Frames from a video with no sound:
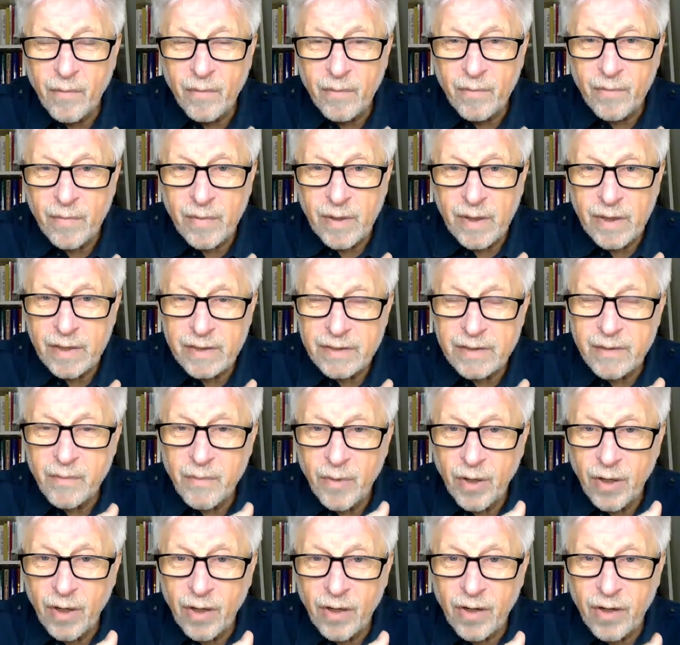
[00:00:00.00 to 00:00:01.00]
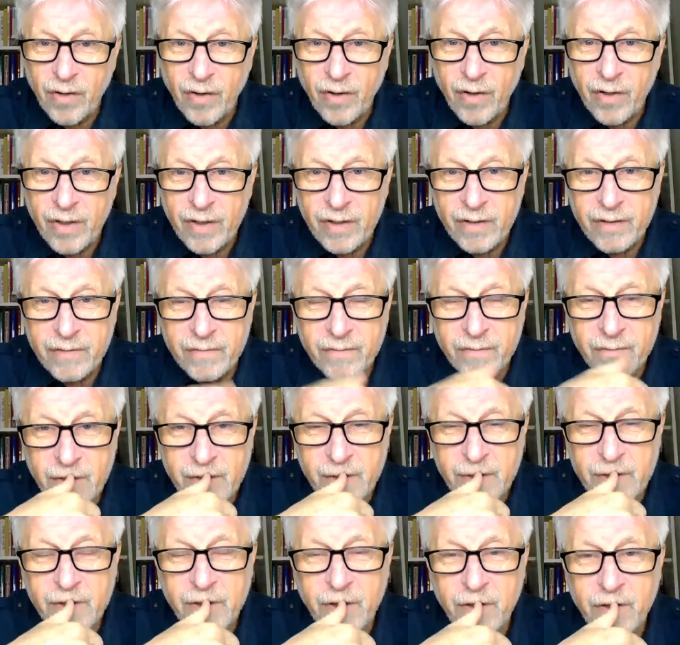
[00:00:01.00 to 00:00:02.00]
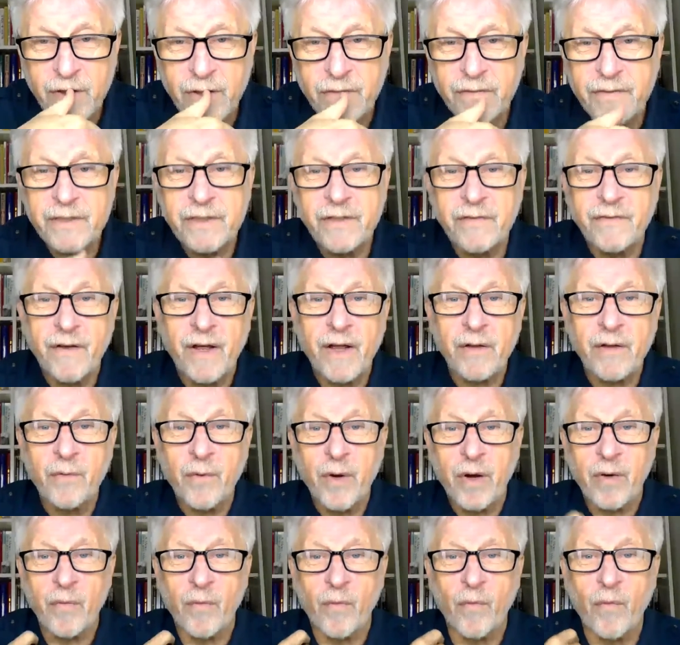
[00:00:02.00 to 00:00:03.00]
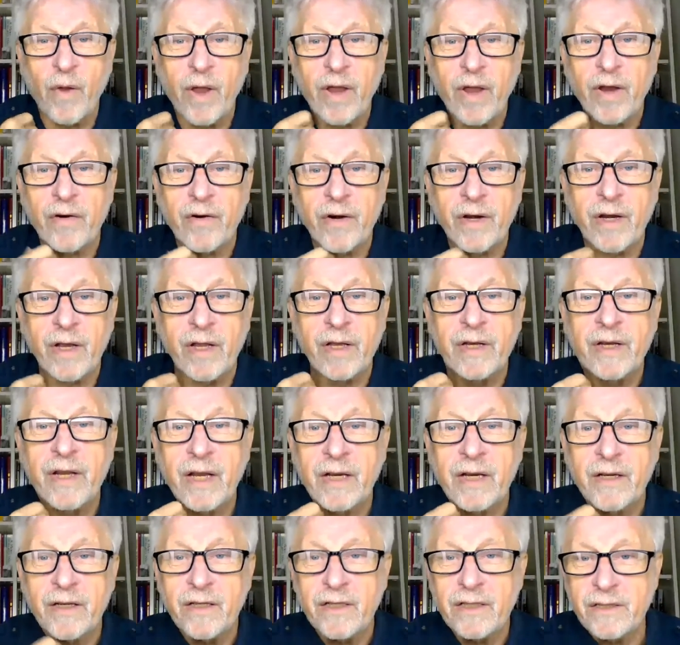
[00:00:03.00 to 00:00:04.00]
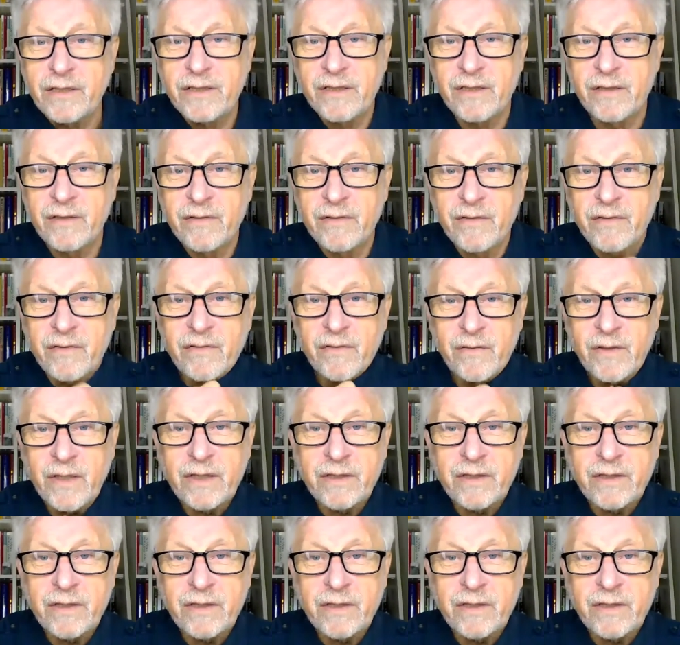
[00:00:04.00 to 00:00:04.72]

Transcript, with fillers: has a marker on it. It's sort of as if I were wearing a necklace, right?